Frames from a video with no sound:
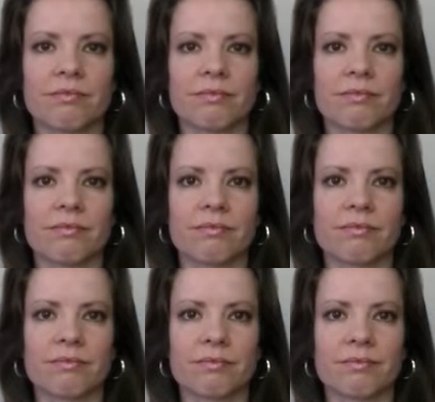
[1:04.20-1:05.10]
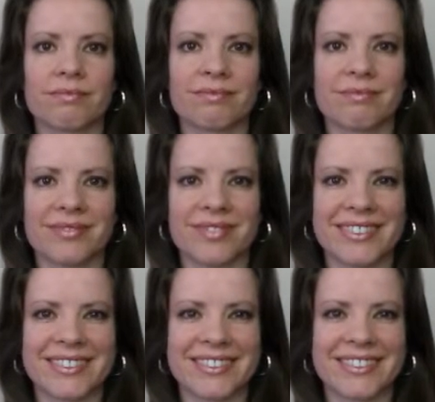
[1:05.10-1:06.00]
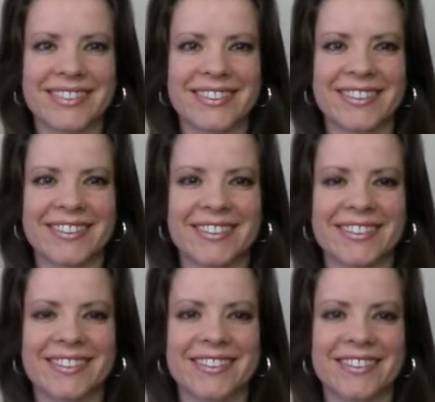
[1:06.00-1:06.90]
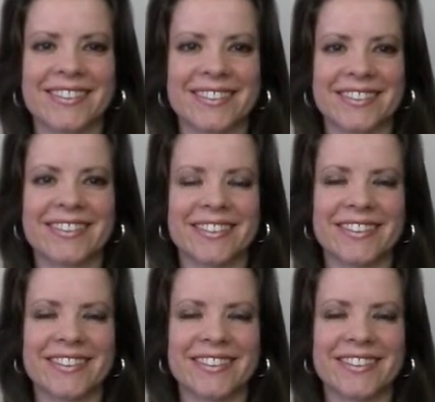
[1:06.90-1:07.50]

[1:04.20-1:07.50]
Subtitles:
The person shown says nothing.